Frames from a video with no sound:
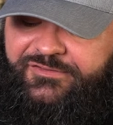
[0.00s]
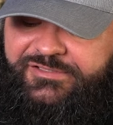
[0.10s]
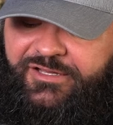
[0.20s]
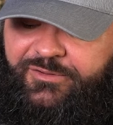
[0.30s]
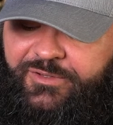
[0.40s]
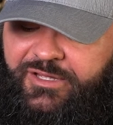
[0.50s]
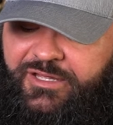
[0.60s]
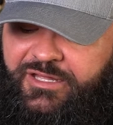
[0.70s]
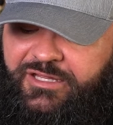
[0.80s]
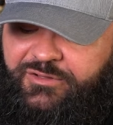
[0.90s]
So
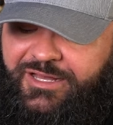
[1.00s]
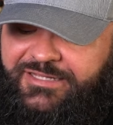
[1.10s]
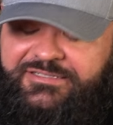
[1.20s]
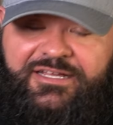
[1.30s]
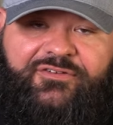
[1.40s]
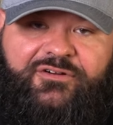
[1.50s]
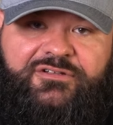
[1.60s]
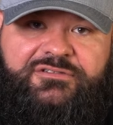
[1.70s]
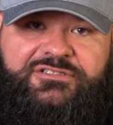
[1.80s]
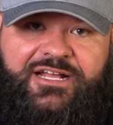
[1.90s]
you guys give her
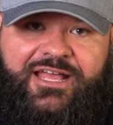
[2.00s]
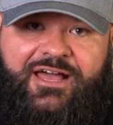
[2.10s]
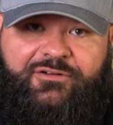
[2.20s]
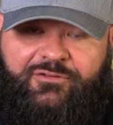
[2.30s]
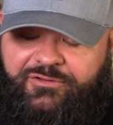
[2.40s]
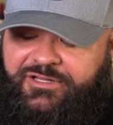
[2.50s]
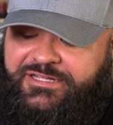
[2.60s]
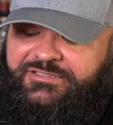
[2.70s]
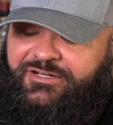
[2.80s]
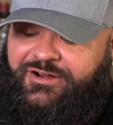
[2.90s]
a check out on
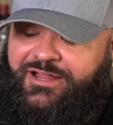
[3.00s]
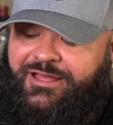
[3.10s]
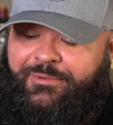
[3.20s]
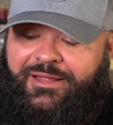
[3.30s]
Instagram,